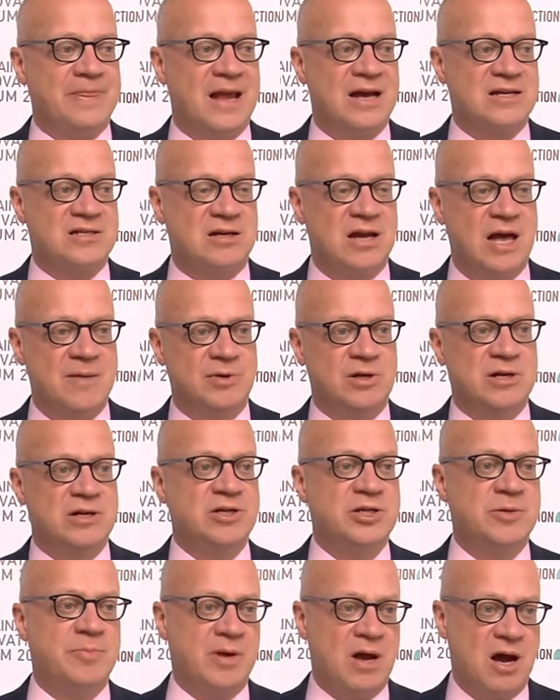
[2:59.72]
As Climate
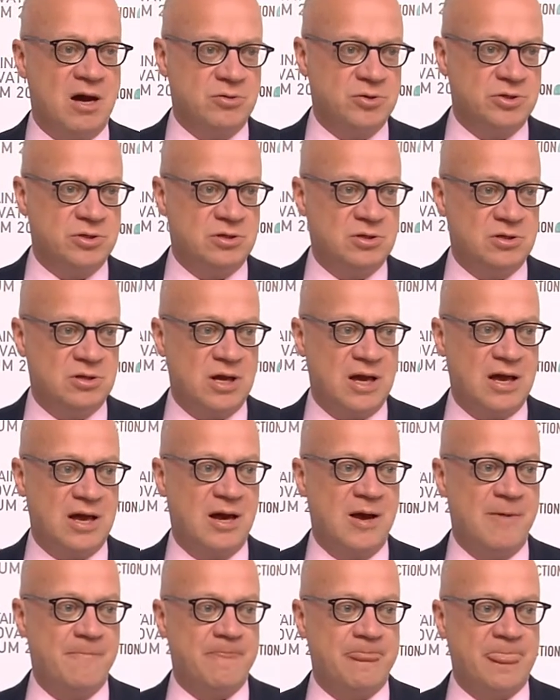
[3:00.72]
Leadership Council,
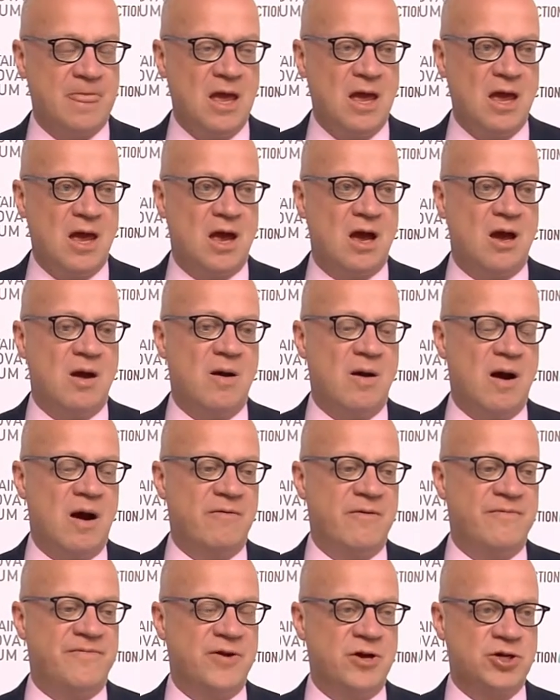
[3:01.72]
um, uh,
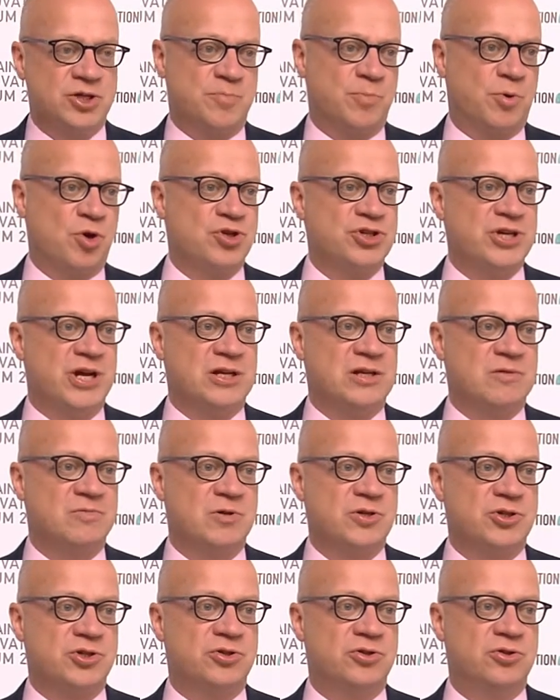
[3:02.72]
our first project
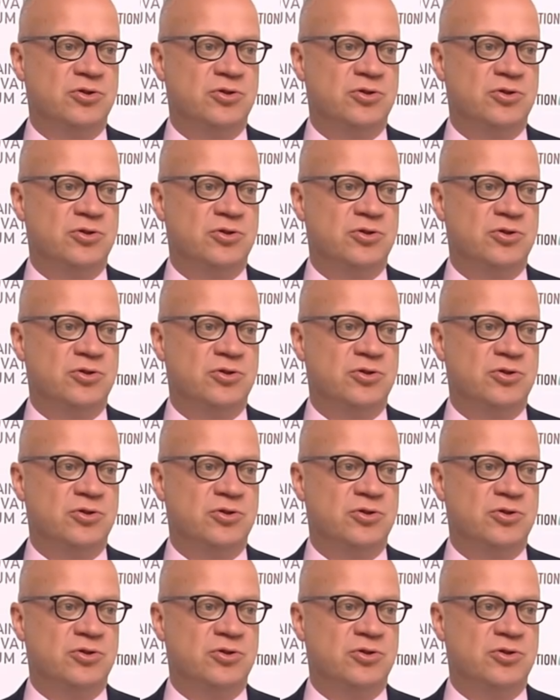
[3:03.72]
was